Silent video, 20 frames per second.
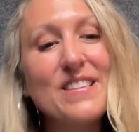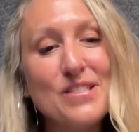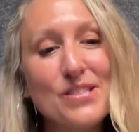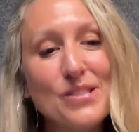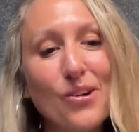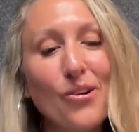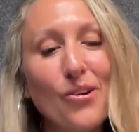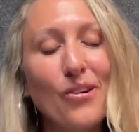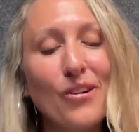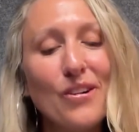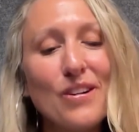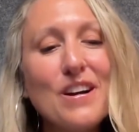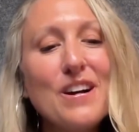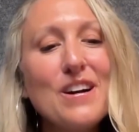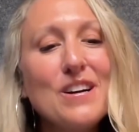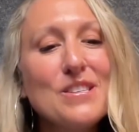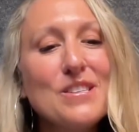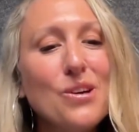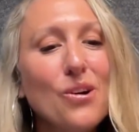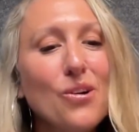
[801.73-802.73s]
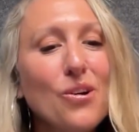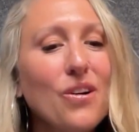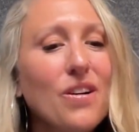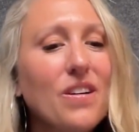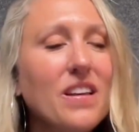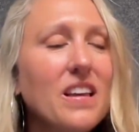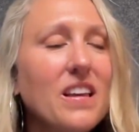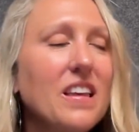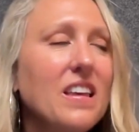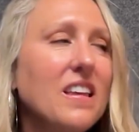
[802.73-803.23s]
so so
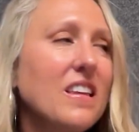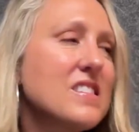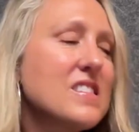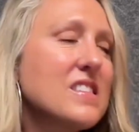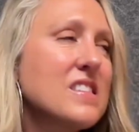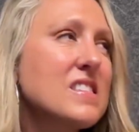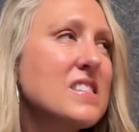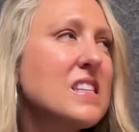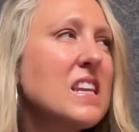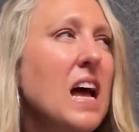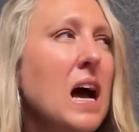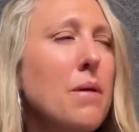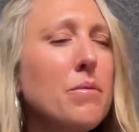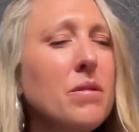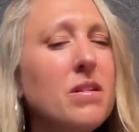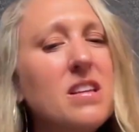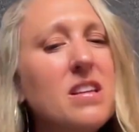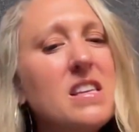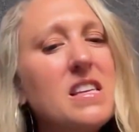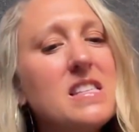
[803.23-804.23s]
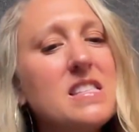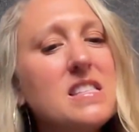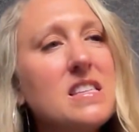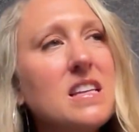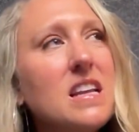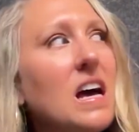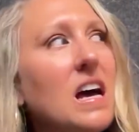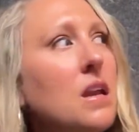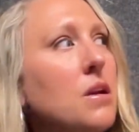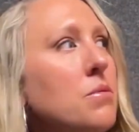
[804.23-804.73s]
it's a synonym it's
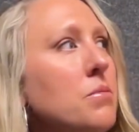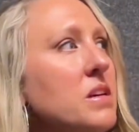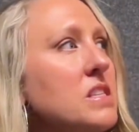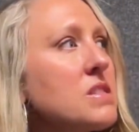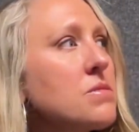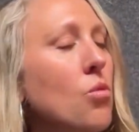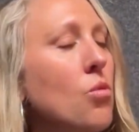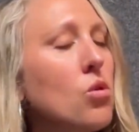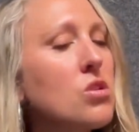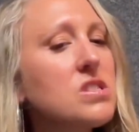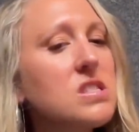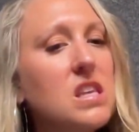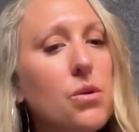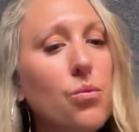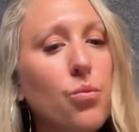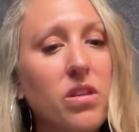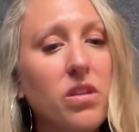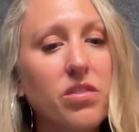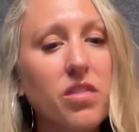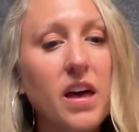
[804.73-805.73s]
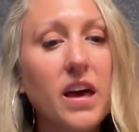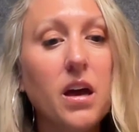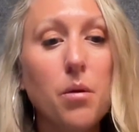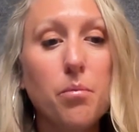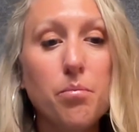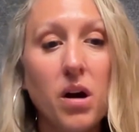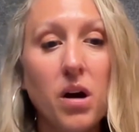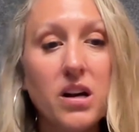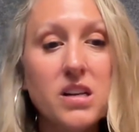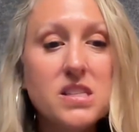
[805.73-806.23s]
synonymous mostly with like a
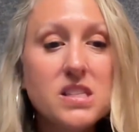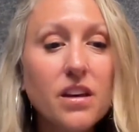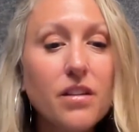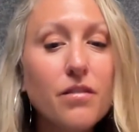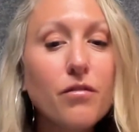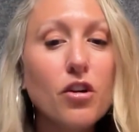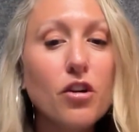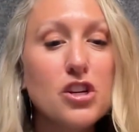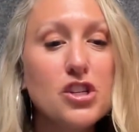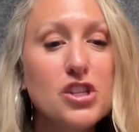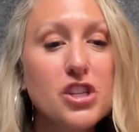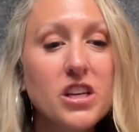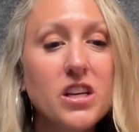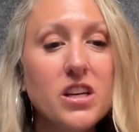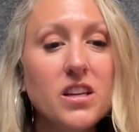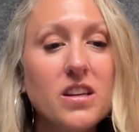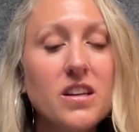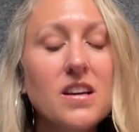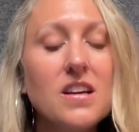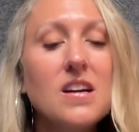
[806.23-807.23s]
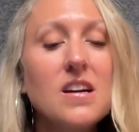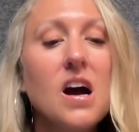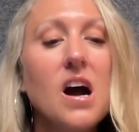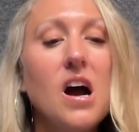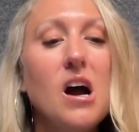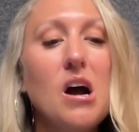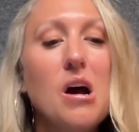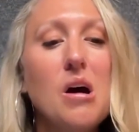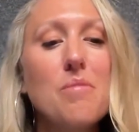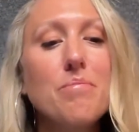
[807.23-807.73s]
buckskin version.
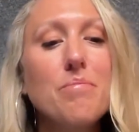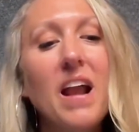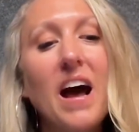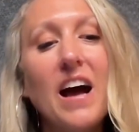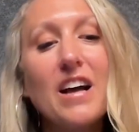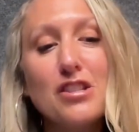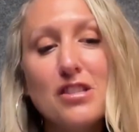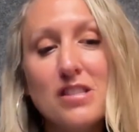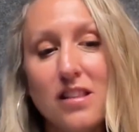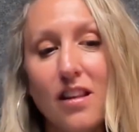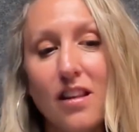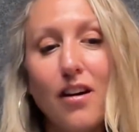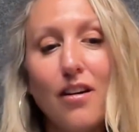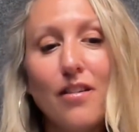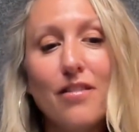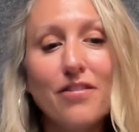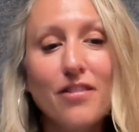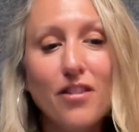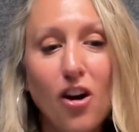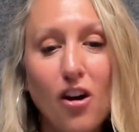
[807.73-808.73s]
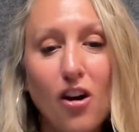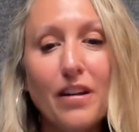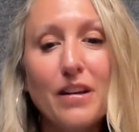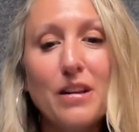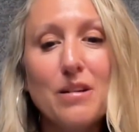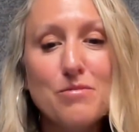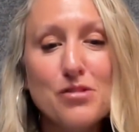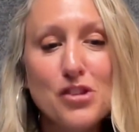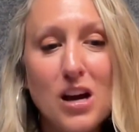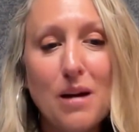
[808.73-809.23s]
Um, but I just love calling
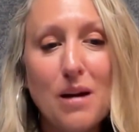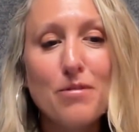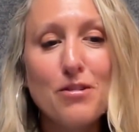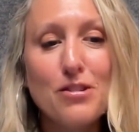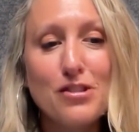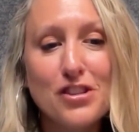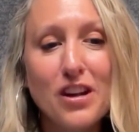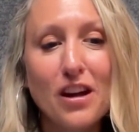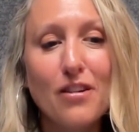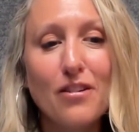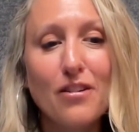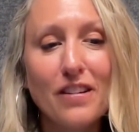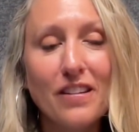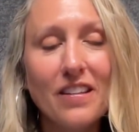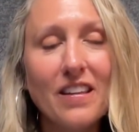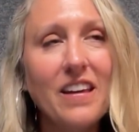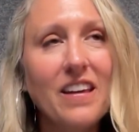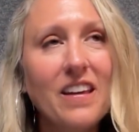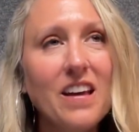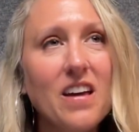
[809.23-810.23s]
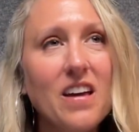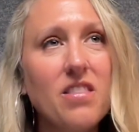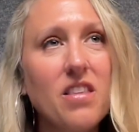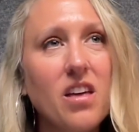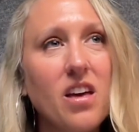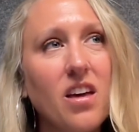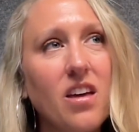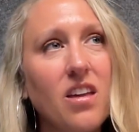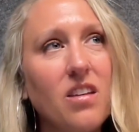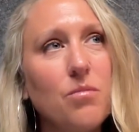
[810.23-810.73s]
them choppers generally. Yeah. And
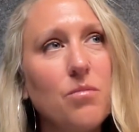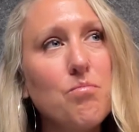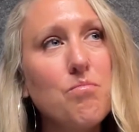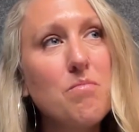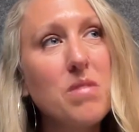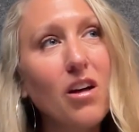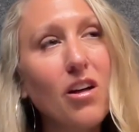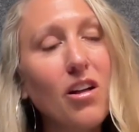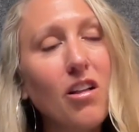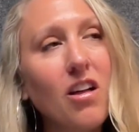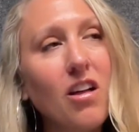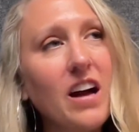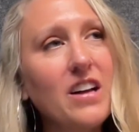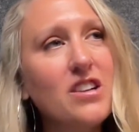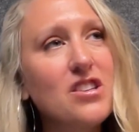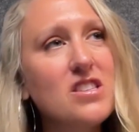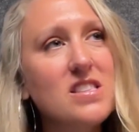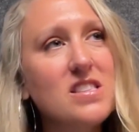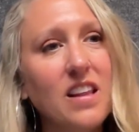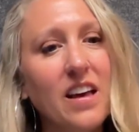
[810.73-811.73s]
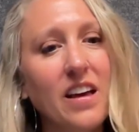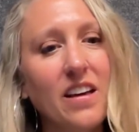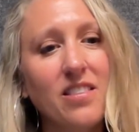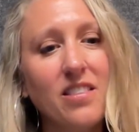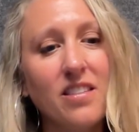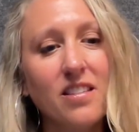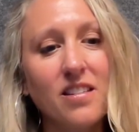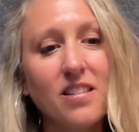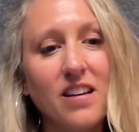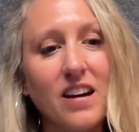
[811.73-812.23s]
then mill, I just like
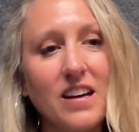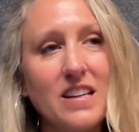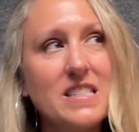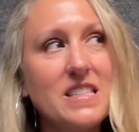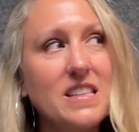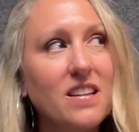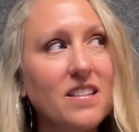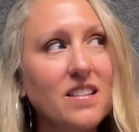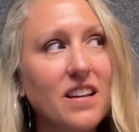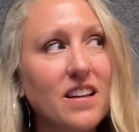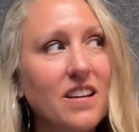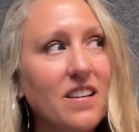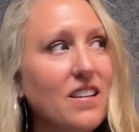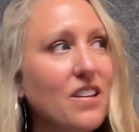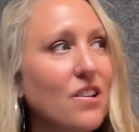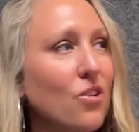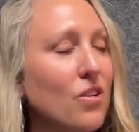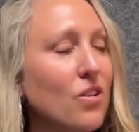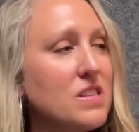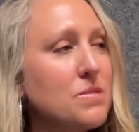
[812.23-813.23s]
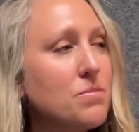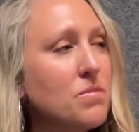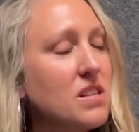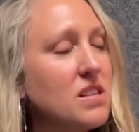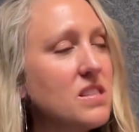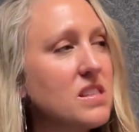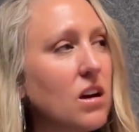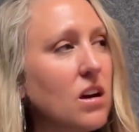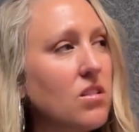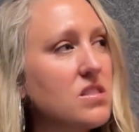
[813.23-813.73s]
the idea that, you know, it,
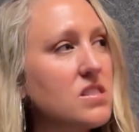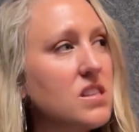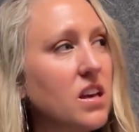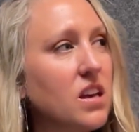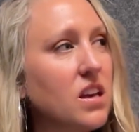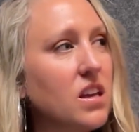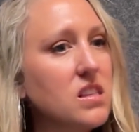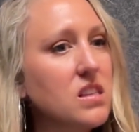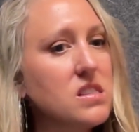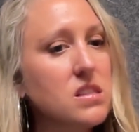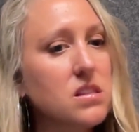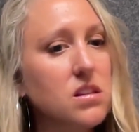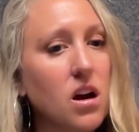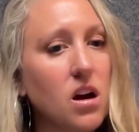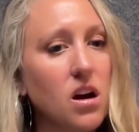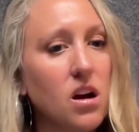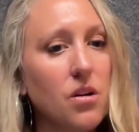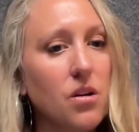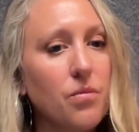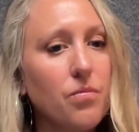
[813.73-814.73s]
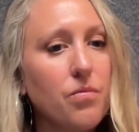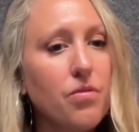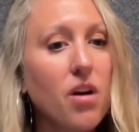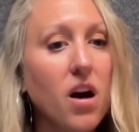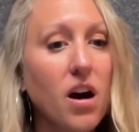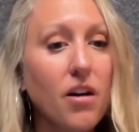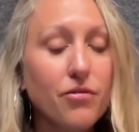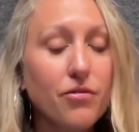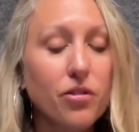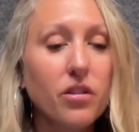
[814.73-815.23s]
it sounds like it's uh,
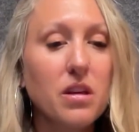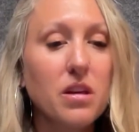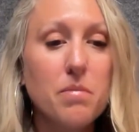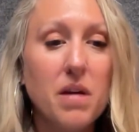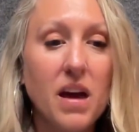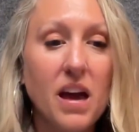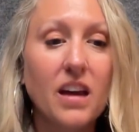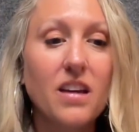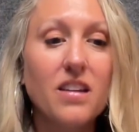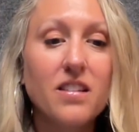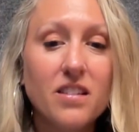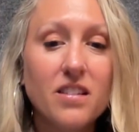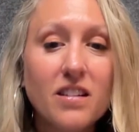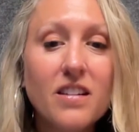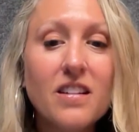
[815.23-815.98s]
thoughtfully made.